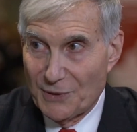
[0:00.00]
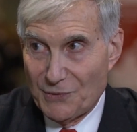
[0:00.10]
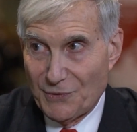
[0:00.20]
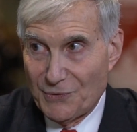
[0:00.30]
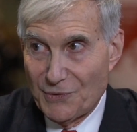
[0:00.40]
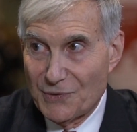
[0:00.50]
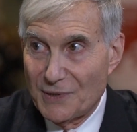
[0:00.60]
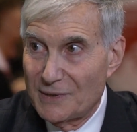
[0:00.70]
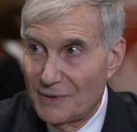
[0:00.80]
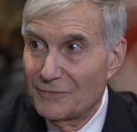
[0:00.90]

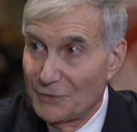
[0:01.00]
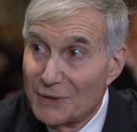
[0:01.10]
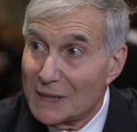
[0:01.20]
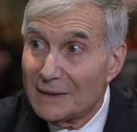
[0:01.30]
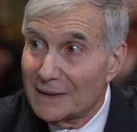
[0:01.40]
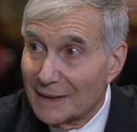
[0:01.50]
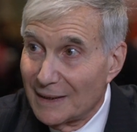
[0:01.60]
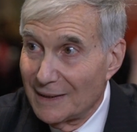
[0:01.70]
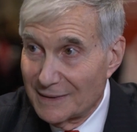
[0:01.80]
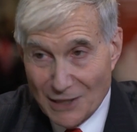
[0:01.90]
researchers. It's of utility
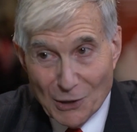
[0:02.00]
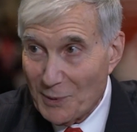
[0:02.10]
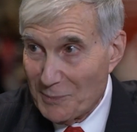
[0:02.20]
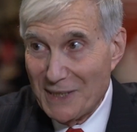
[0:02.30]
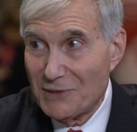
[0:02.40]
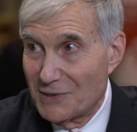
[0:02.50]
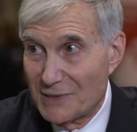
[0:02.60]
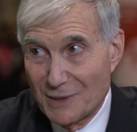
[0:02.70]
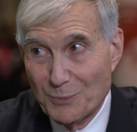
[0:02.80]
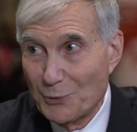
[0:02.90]
to help our
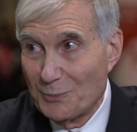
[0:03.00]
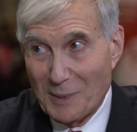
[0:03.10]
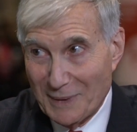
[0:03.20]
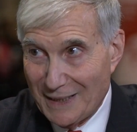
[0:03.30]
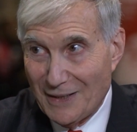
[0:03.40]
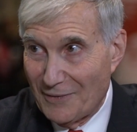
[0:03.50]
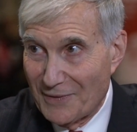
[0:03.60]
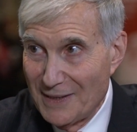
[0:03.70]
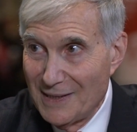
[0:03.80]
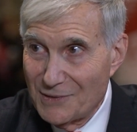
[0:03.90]
patients and improve public health.
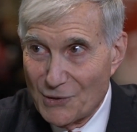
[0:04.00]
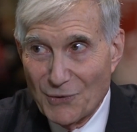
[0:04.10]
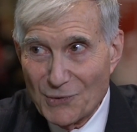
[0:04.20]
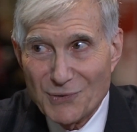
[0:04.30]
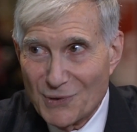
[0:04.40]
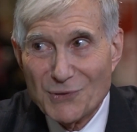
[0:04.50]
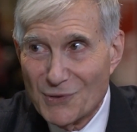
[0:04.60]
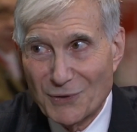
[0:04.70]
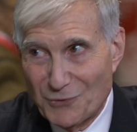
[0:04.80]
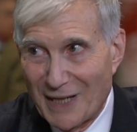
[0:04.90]
So th those
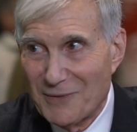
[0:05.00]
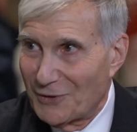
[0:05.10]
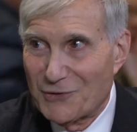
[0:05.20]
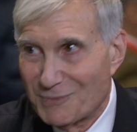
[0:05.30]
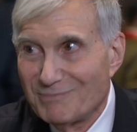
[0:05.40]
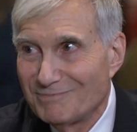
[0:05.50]
are the drivers.